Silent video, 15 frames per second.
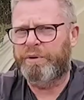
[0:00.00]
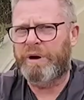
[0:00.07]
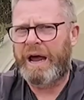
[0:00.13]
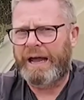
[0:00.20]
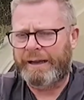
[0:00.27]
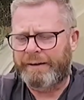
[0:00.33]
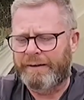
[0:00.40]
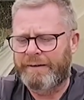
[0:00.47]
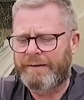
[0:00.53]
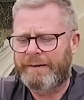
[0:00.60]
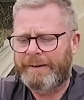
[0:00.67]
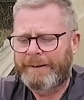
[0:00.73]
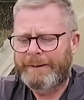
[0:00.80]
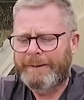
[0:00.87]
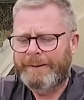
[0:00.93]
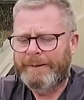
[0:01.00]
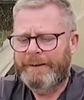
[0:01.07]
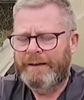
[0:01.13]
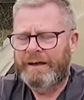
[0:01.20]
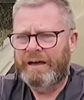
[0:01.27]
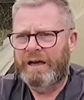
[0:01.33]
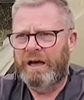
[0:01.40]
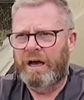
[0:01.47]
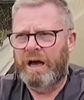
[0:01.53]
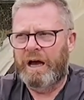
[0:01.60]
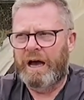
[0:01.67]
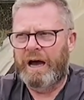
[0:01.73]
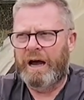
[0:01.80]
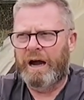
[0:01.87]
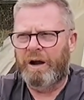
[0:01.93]
brand
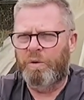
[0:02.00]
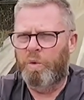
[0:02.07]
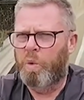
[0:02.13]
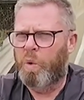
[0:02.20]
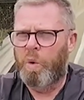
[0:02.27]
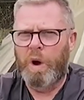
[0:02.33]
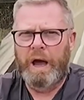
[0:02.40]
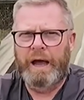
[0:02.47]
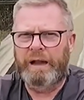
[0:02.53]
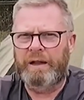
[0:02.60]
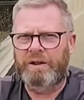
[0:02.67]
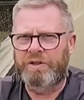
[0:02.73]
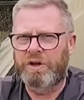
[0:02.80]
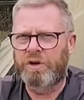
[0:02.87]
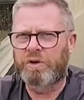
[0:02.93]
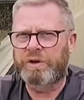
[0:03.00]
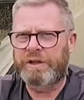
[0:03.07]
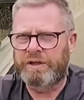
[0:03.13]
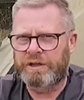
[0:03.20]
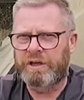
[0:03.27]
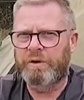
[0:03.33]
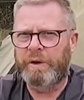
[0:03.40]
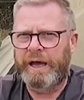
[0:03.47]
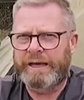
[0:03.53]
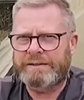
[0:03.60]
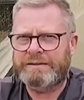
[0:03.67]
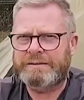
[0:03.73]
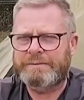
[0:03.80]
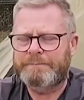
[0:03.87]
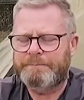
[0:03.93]
are well known in the
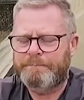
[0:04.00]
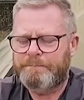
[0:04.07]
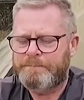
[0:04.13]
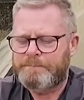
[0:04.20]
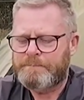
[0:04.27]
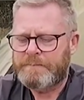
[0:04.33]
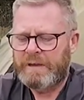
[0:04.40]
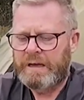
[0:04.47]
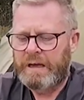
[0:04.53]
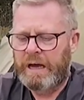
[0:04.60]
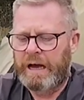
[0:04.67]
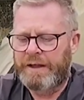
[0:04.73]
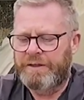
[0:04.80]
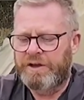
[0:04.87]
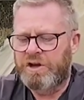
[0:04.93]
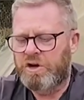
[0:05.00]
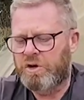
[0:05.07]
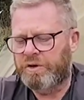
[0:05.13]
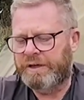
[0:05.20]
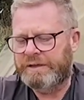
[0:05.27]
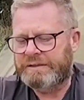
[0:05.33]
US. And they're known